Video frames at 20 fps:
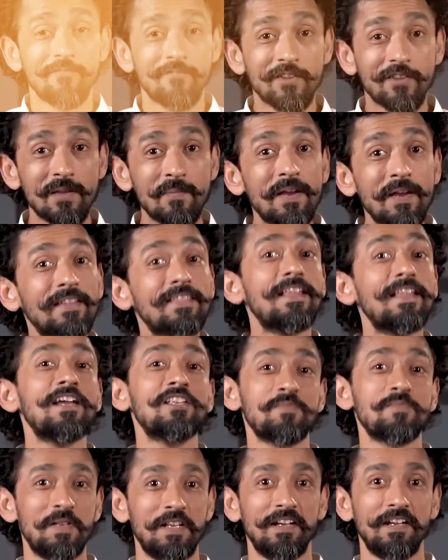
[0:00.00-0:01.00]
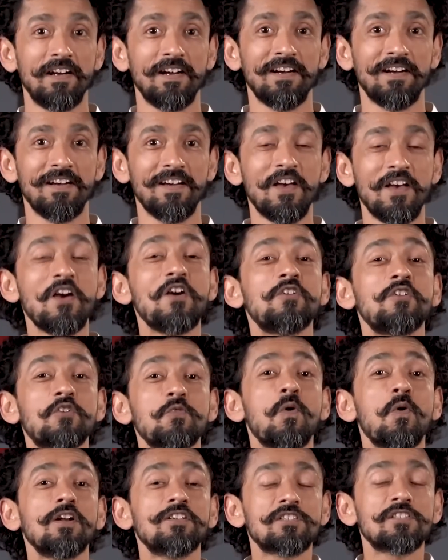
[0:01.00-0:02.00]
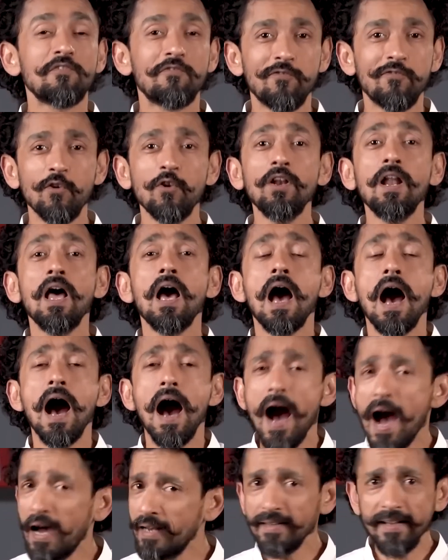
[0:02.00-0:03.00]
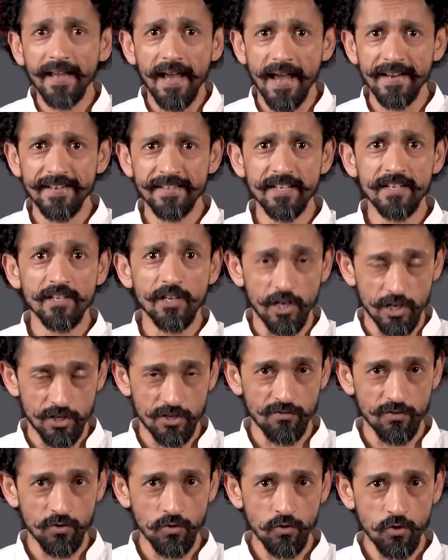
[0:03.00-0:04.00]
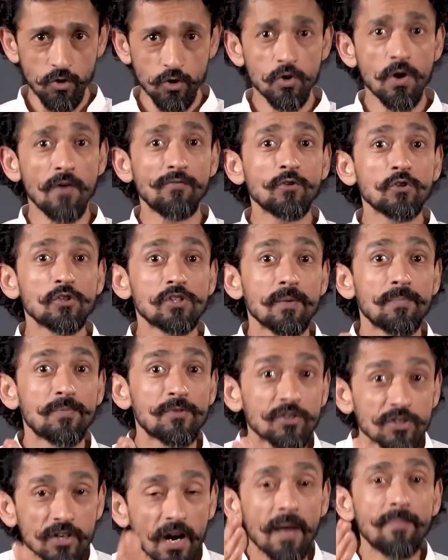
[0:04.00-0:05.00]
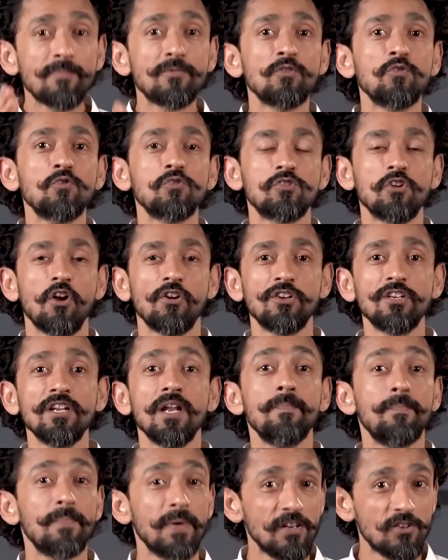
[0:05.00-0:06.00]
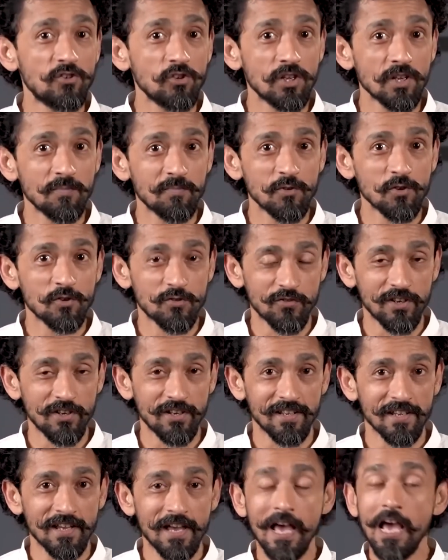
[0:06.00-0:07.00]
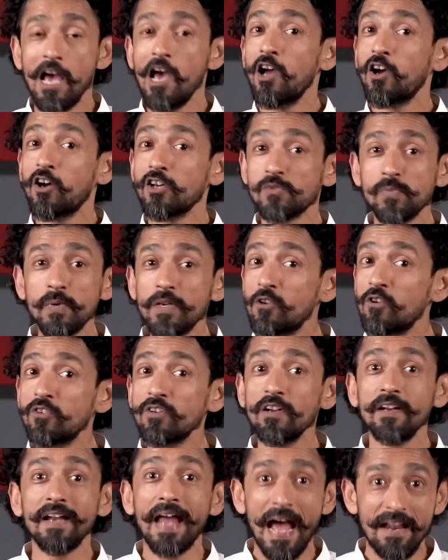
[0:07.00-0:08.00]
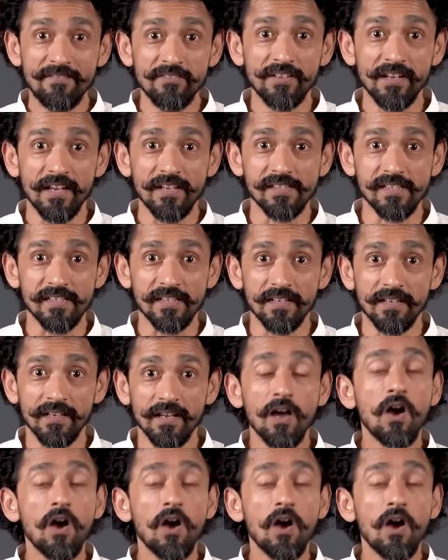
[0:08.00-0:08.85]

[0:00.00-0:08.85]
Free mein itna hi chalega. To watch the full unedited interview, you have to subscribe to News Laundry and pay to keep news free. Because we don't run advertising.